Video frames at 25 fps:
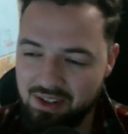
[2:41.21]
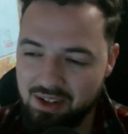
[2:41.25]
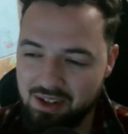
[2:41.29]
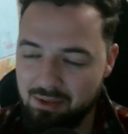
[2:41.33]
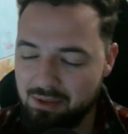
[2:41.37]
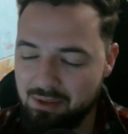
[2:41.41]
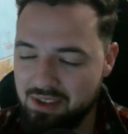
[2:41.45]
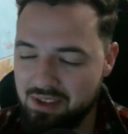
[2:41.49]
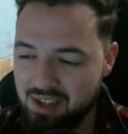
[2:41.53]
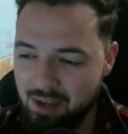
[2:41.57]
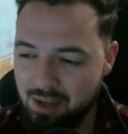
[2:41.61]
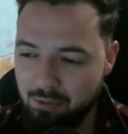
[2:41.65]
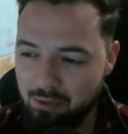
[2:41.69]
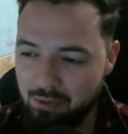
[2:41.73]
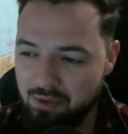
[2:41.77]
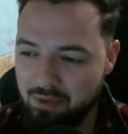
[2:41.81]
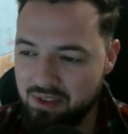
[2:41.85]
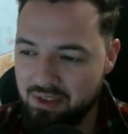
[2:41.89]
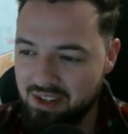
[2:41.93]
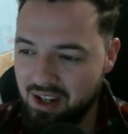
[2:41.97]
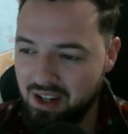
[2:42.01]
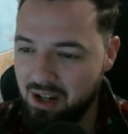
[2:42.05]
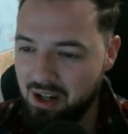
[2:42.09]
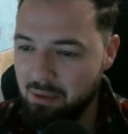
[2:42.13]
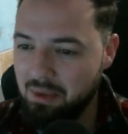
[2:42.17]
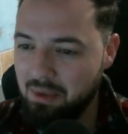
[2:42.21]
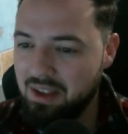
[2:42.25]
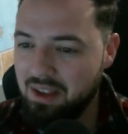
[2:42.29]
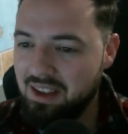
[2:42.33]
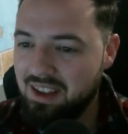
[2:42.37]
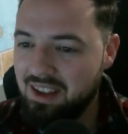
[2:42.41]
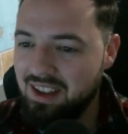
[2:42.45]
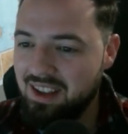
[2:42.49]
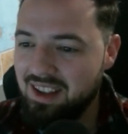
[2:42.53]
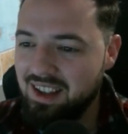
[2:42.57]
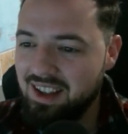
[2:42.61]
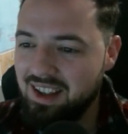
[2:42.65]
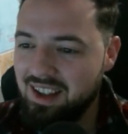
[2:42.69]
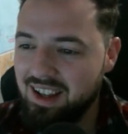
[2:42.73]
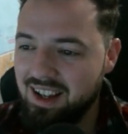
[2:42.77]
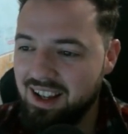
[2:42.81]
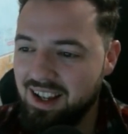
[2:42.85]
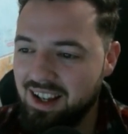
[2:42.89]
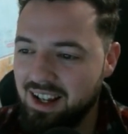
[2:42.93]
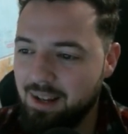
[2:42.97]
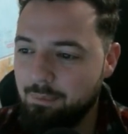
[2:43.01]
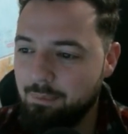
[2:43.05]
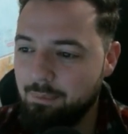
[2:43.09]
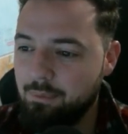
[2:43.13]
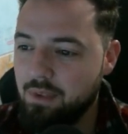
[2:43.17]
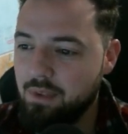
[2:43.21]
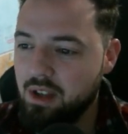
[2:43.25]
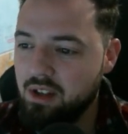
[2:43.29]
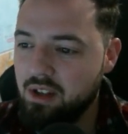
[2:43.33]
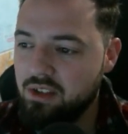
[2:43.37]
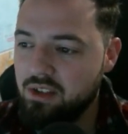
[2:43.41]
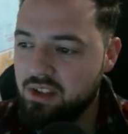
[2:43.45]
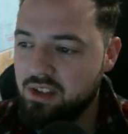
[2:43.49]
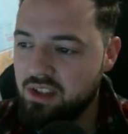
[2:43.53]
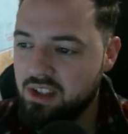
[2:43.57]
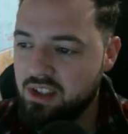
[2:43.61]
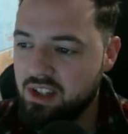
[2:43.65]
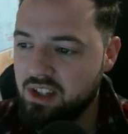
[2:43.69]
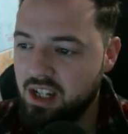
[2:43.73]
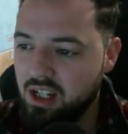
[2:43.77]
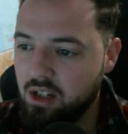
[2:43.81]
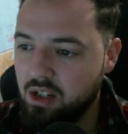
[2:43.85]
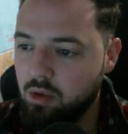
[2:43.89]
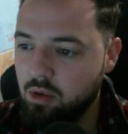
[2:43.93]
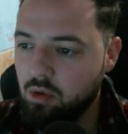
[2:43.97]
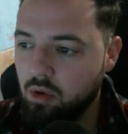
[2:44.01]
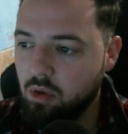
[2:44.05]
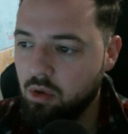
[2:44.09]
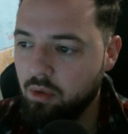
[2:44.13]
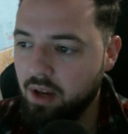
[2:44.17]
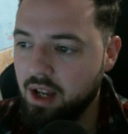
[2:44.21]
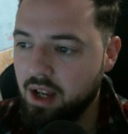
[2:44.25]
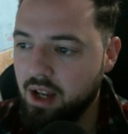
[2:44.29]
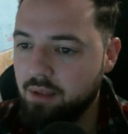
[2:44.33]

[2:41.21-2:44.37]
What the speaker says: save for retirement. So this is kind of cool, right?